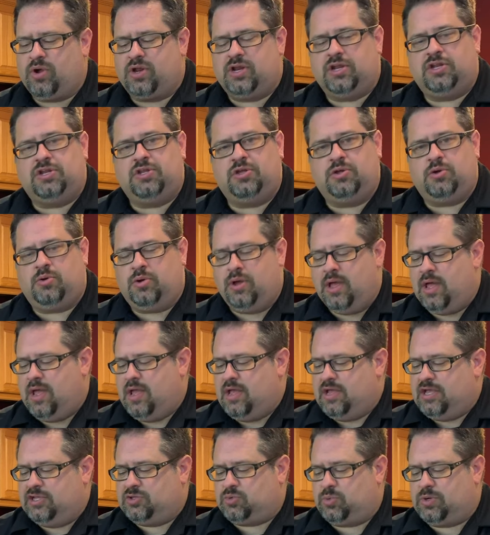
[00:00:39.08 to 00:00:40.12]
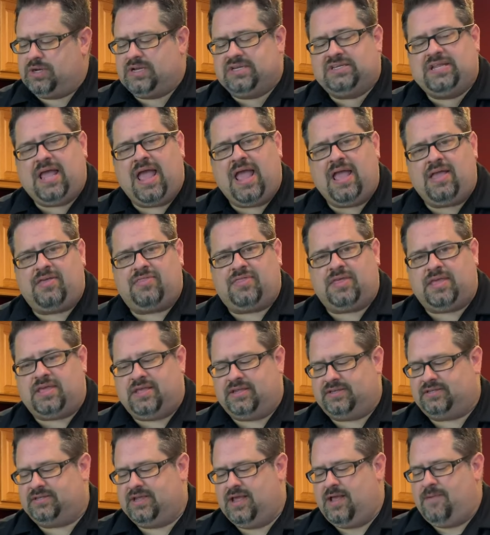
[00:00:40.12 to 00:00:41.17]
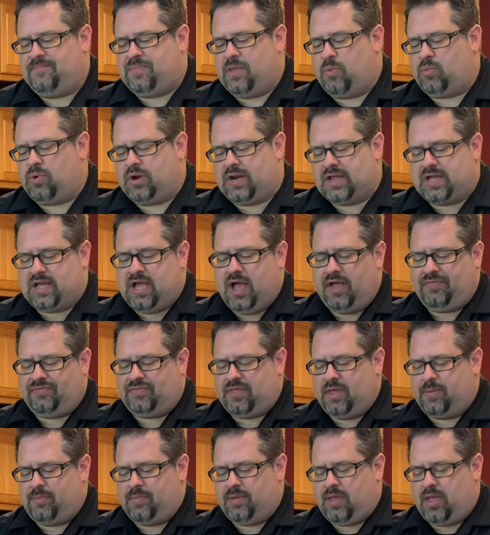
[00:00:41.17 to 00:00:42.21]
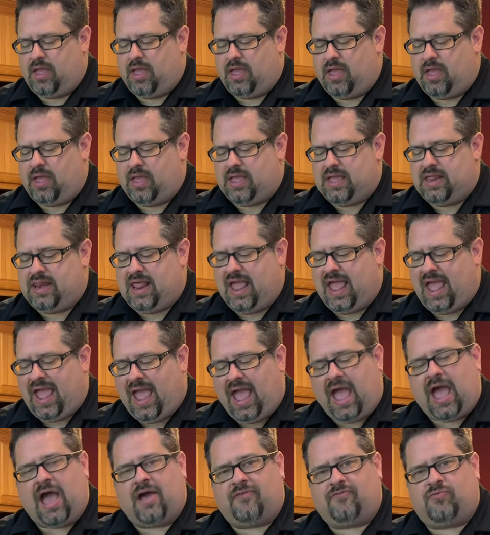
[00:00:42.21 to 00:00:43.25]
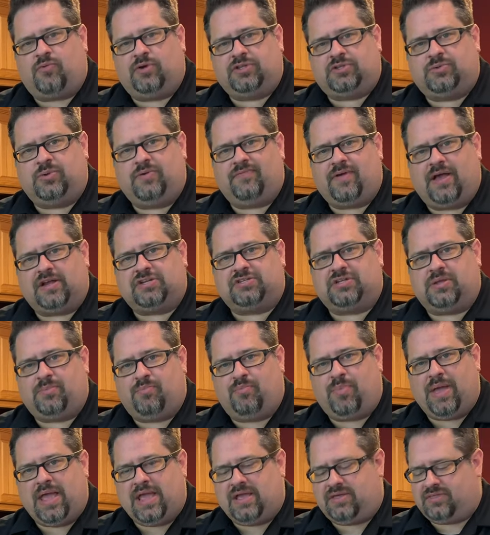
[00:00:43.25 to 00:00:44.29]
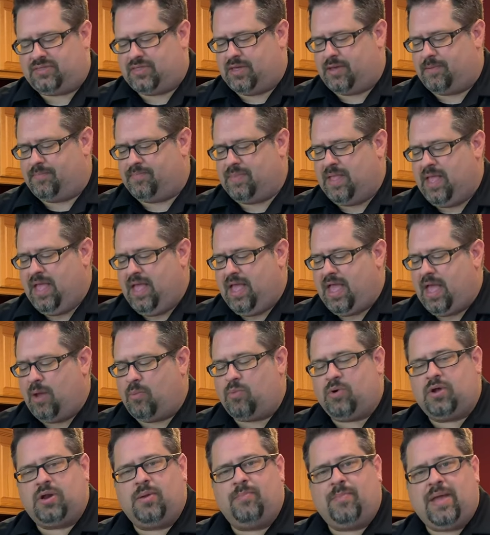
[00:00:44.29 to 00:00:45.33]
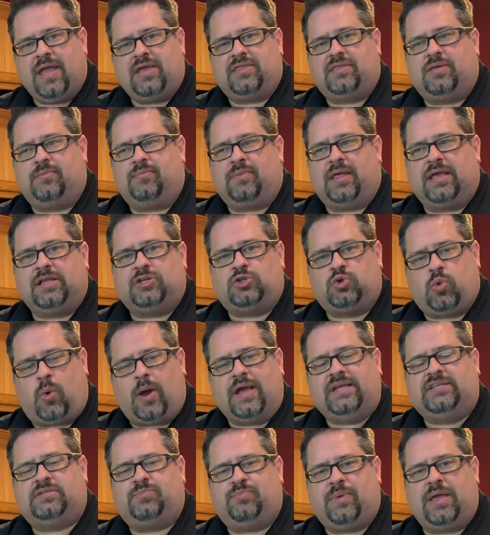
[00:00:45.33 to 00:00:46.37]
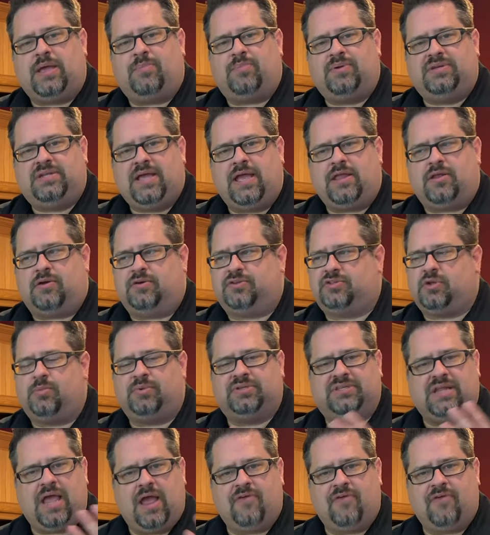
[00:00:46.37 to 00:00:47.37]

we're gonna do is we're gonna take these and we're gonna cut them uh, in half once we've actually baked them. And we're gonna make them like twice baked potatoes. Almost